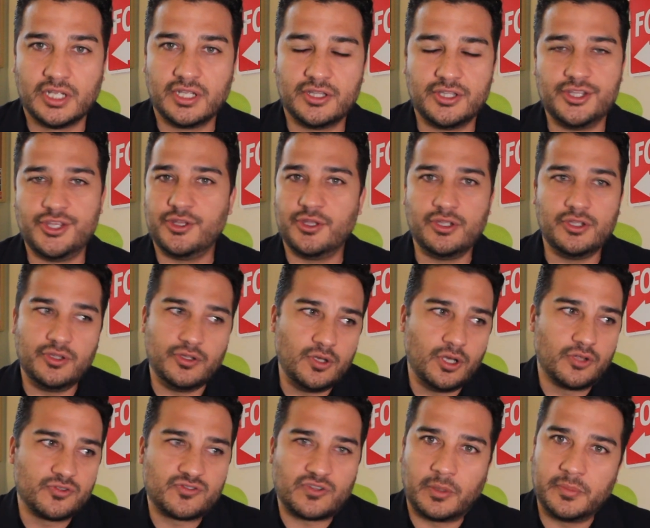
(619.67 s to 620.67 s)
You
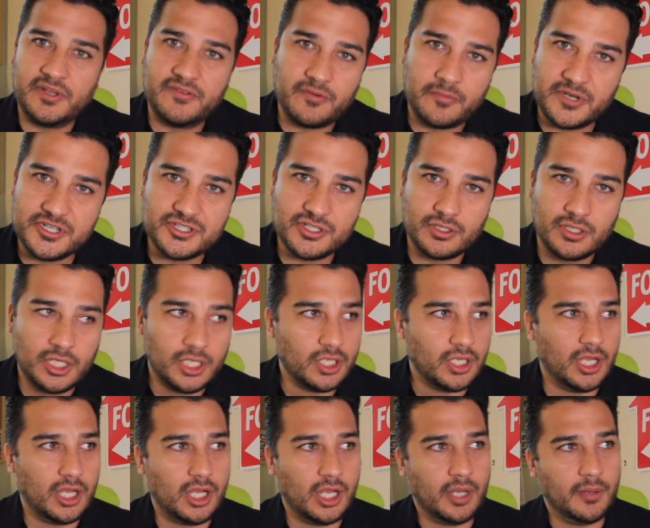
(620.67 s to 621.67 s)
know, some information,
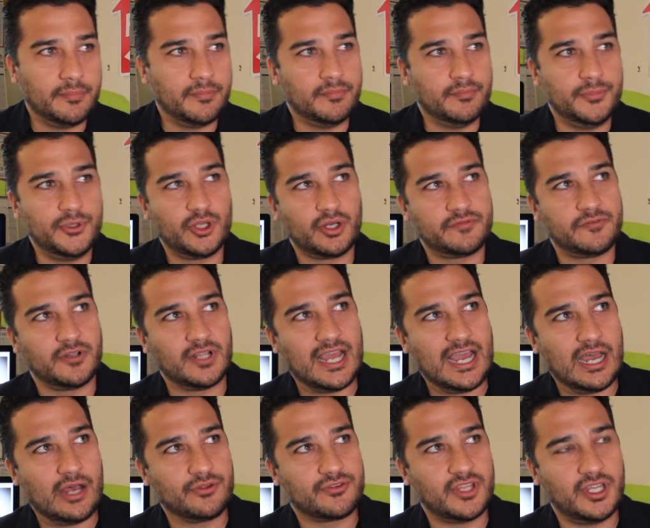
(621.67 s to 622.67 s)
beautiful
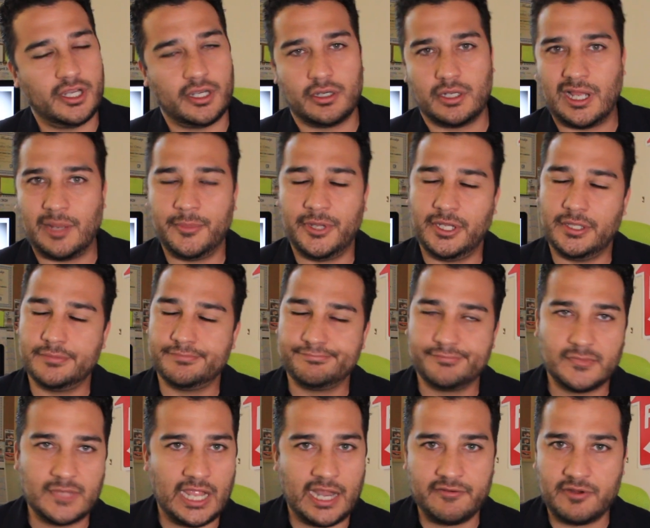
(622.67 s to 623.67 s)
house here. I
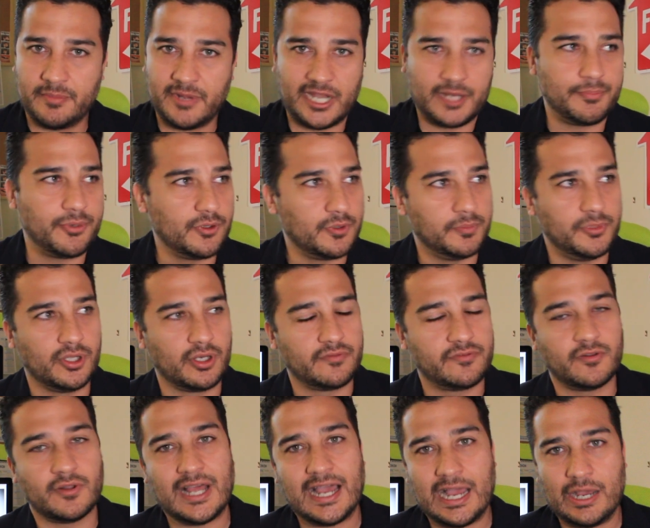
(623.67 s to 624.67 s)
mean, everybody put
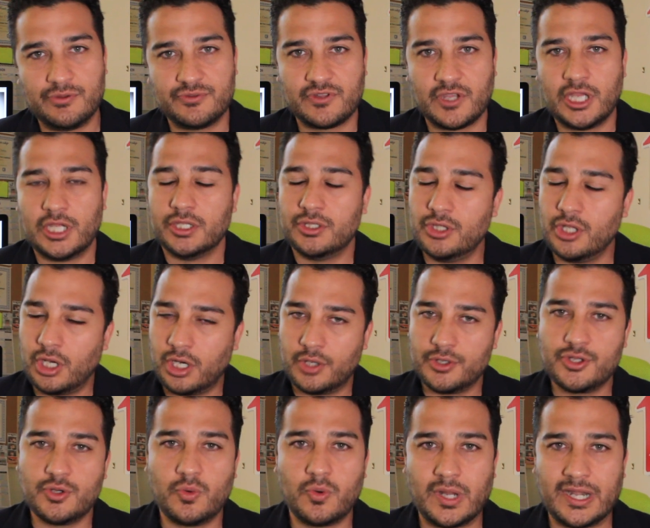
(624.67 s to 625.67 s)
beautiful house. No,
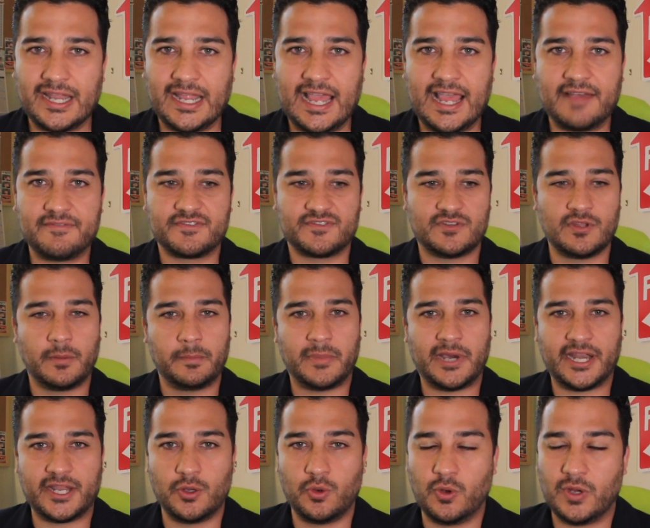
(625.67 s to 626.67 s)
you want to have
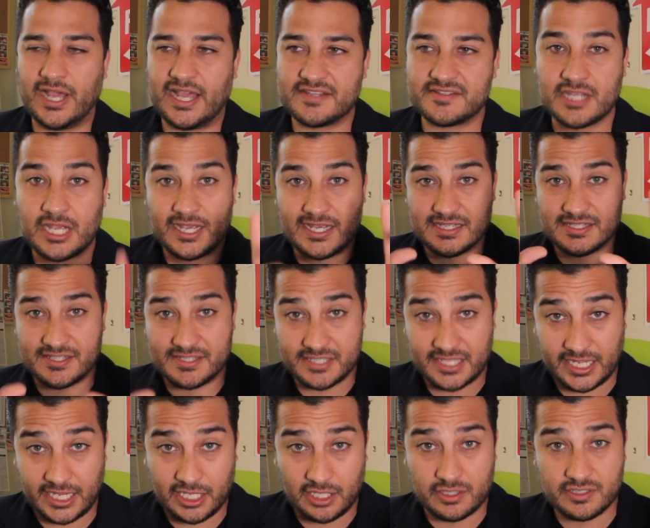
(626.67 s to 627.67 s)
somebody who has
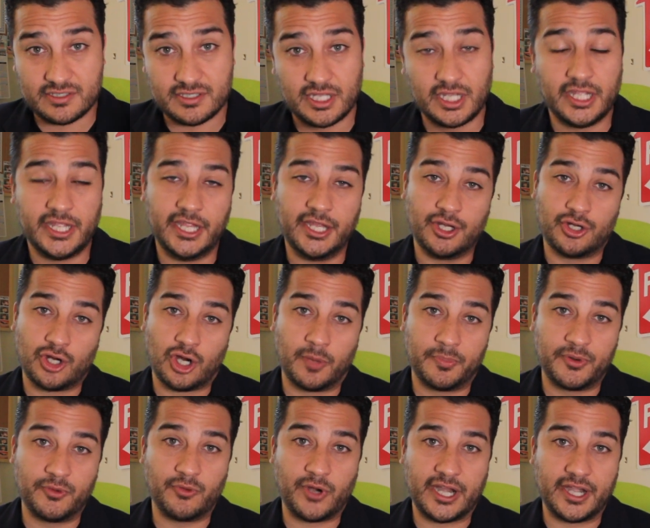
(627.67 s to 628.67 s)
skills in
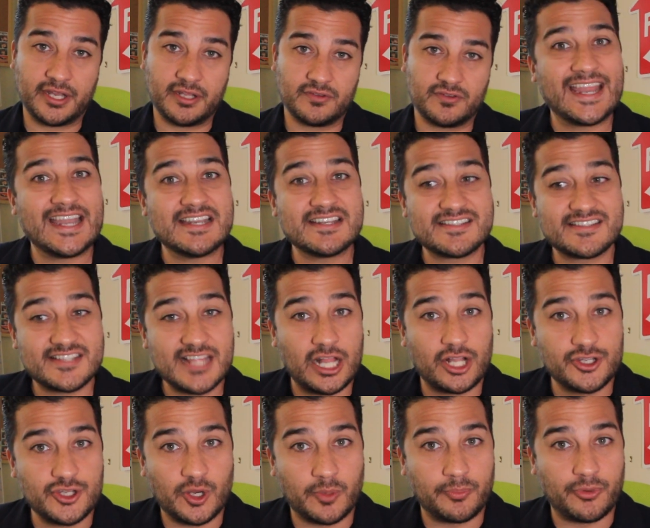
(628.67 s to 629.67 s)
copywriting and
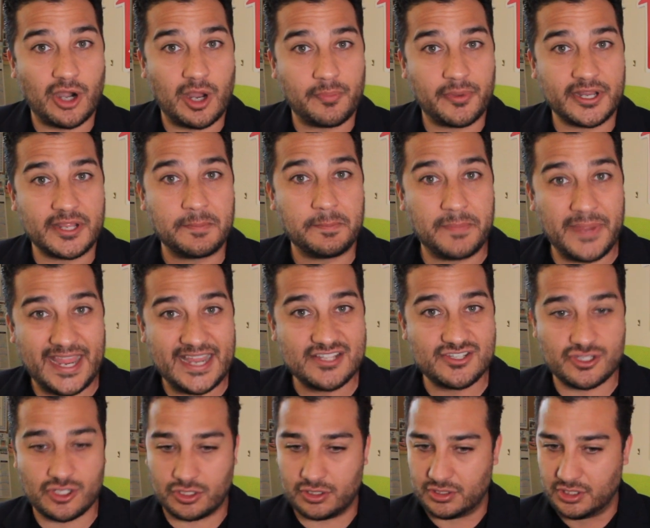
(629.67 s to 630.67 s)
sell your property
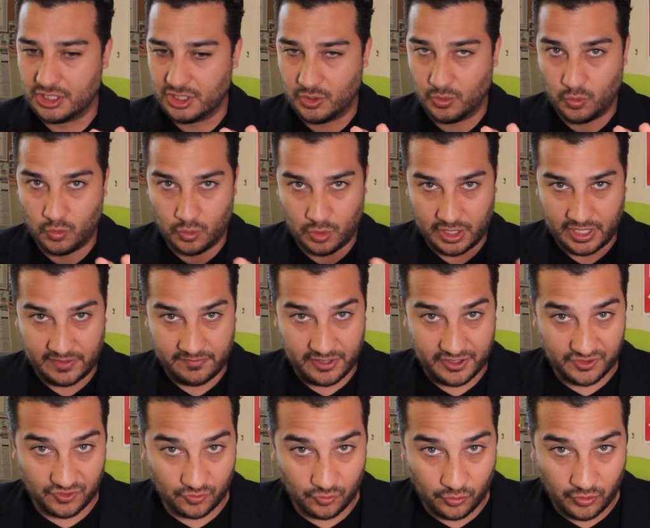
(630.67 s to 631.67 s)
based on whatever
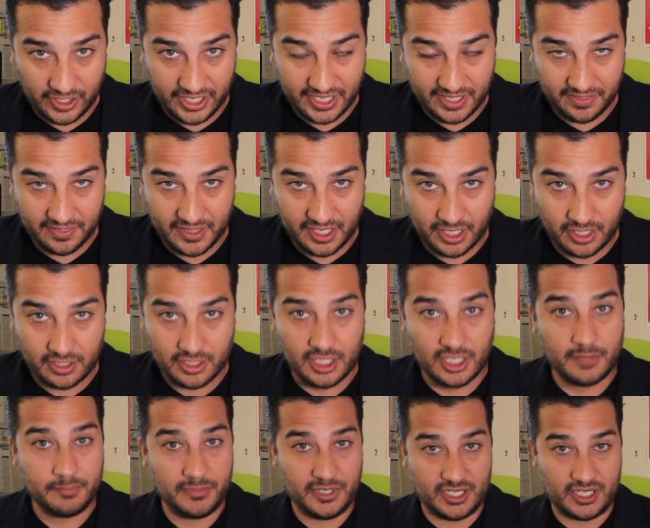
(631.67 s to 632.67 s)
is written there,
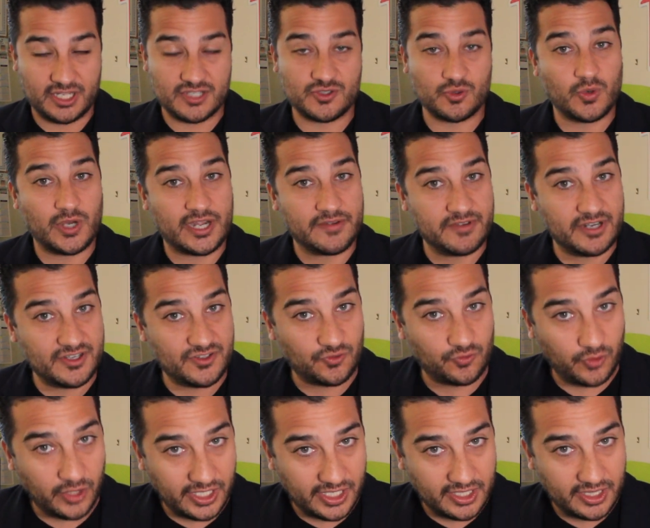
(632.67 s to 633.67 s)
because whatever is
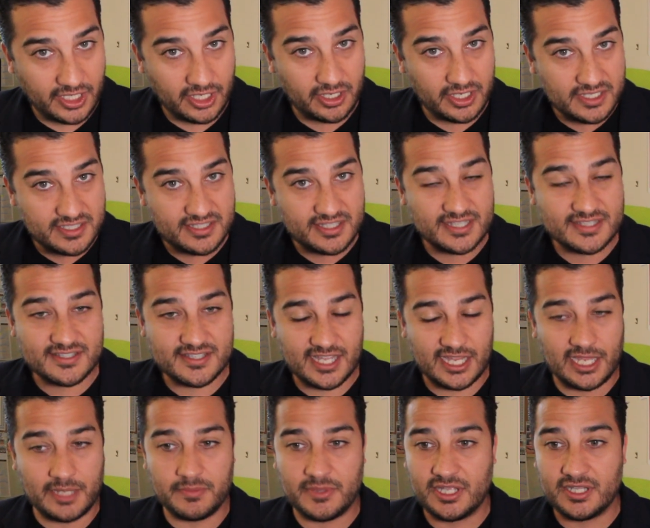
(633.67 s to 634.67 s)
written there is the
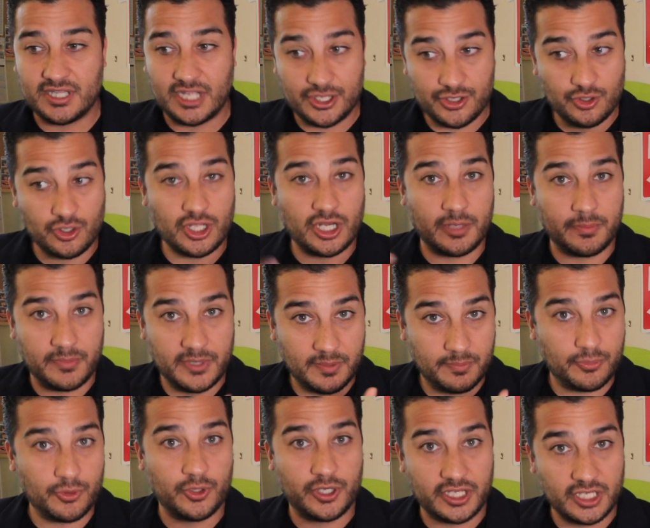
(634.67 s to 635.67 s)
same thing that you're going to be
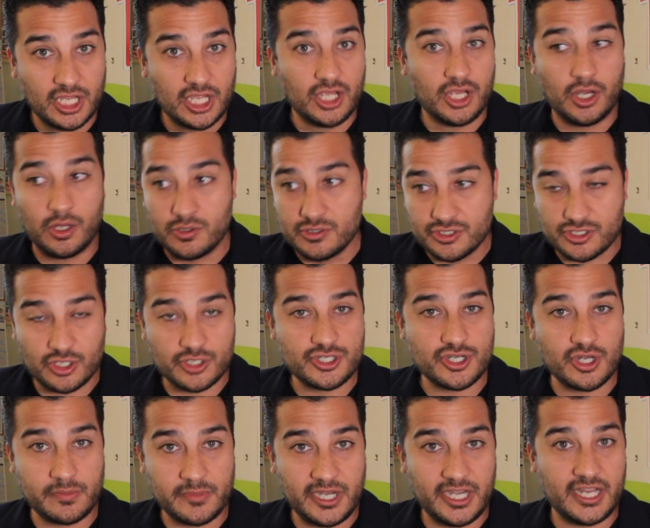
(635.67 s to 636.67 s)
putting on
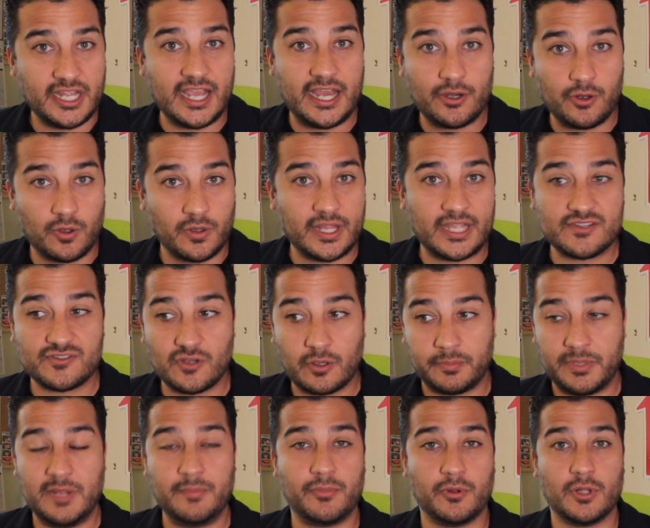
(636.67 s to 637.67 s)
social media and all that, so
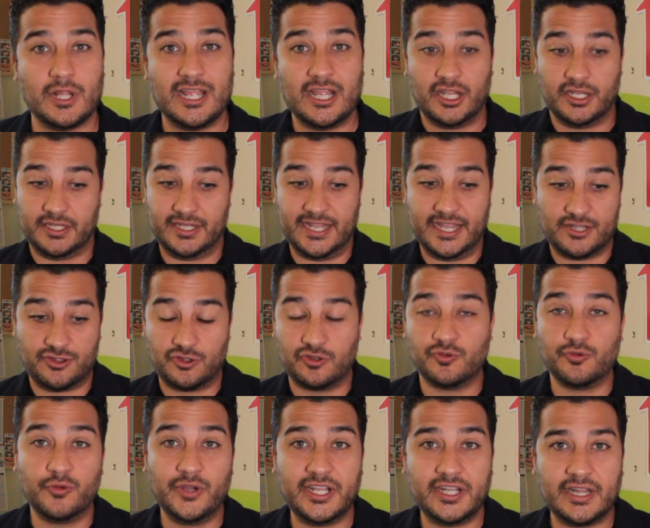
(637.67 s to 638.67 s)
people get to
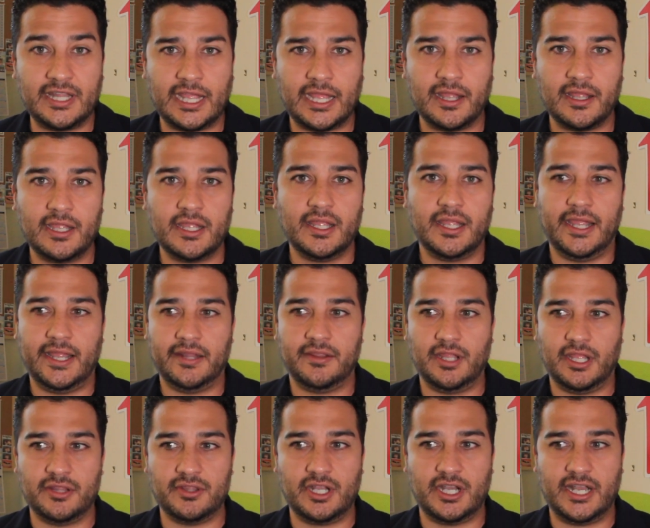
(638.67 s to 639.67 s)
read that
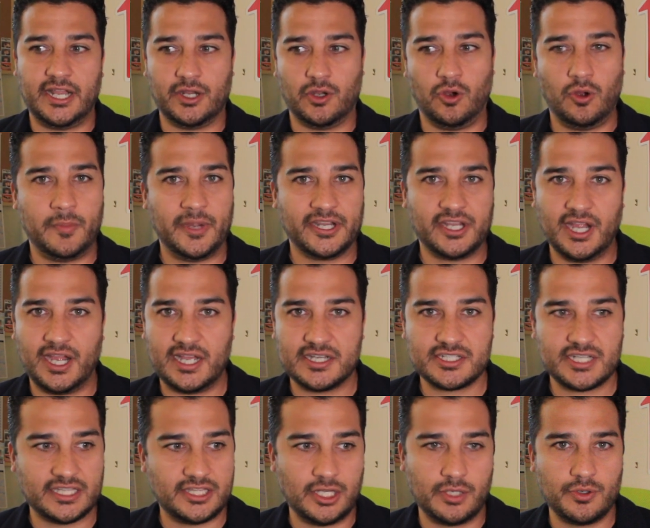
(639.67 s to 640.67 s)
and they're like, oh my
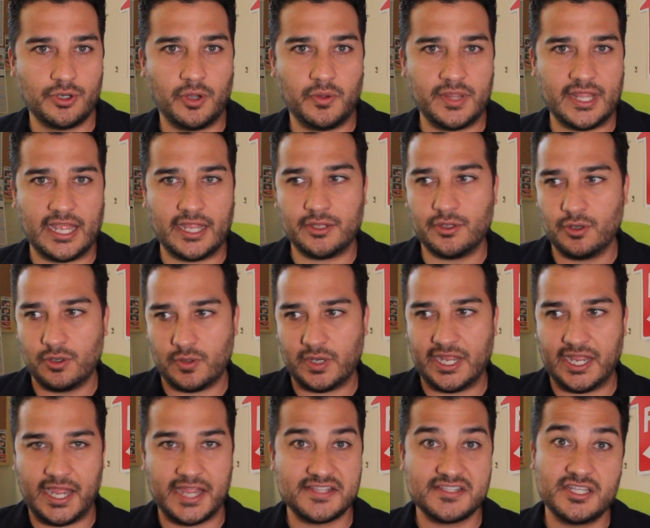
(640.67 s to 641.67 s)
gosh, I didn't know that, you know,
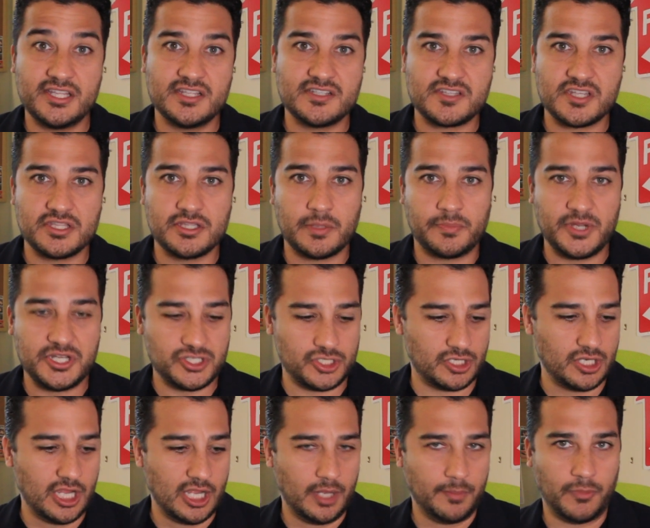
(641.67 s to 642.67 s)
I see this in the
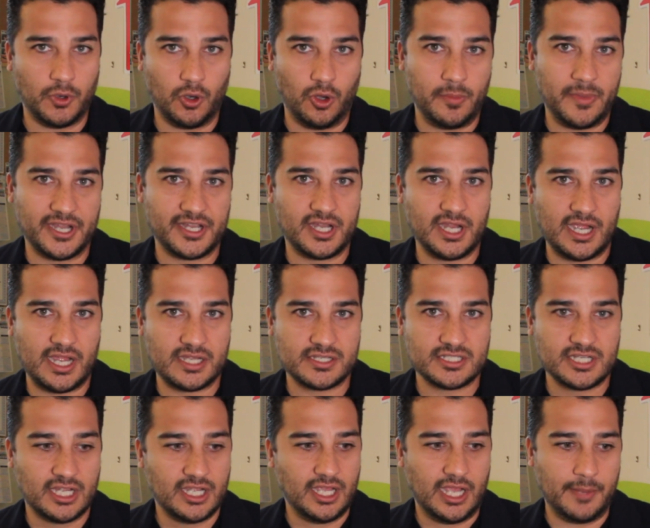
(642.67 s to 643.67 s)
picture, but oh my gosh.
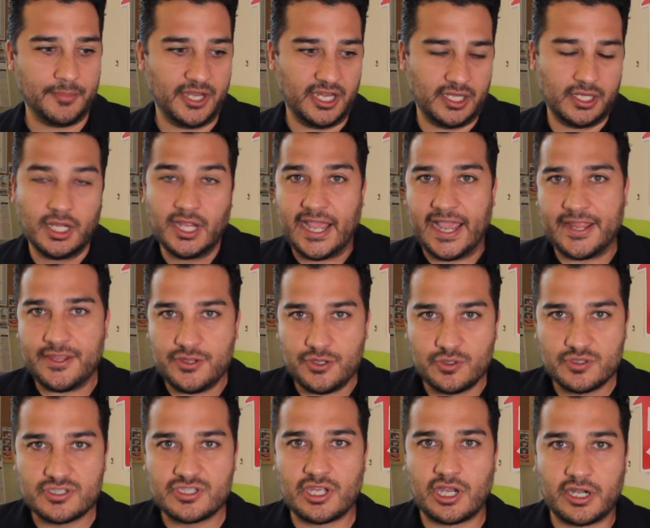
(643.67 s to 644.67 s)
I mean, and
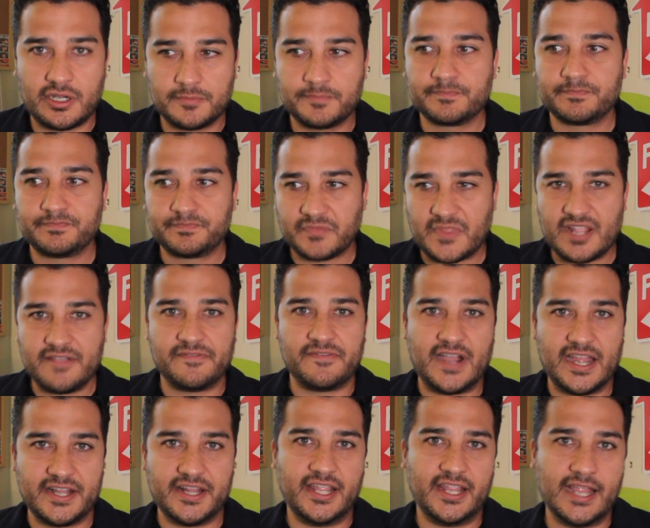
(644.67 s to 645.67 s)
you start
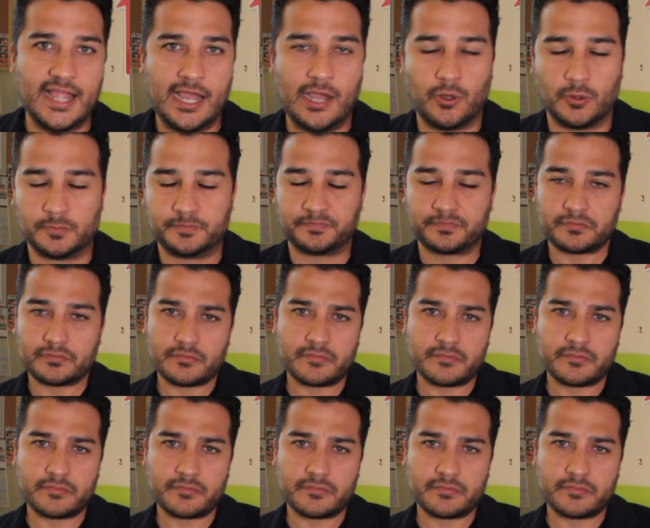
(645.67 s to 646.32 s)
finding out.